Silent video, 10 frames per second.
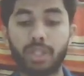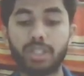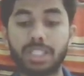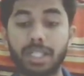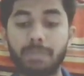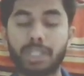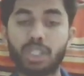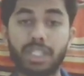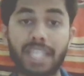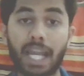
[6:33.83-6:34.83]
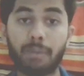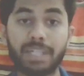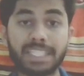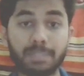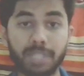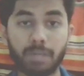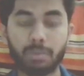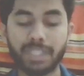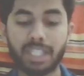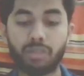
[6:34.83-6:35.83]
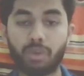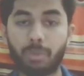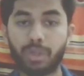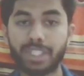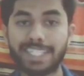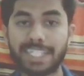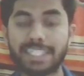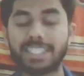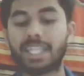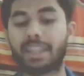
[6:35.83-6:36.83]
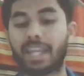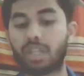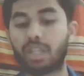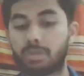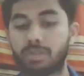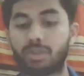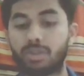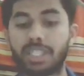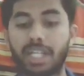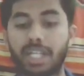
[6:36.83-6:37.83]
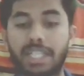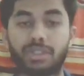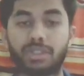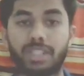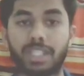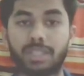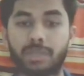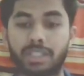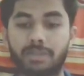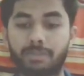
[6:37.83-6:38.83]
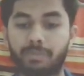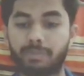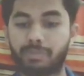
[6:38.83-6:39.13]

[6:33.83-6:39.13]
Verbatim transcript: module 3 make sure hit the like button subscribe to my channel for more videos like this and thank you so much for watching i'll see you in the next one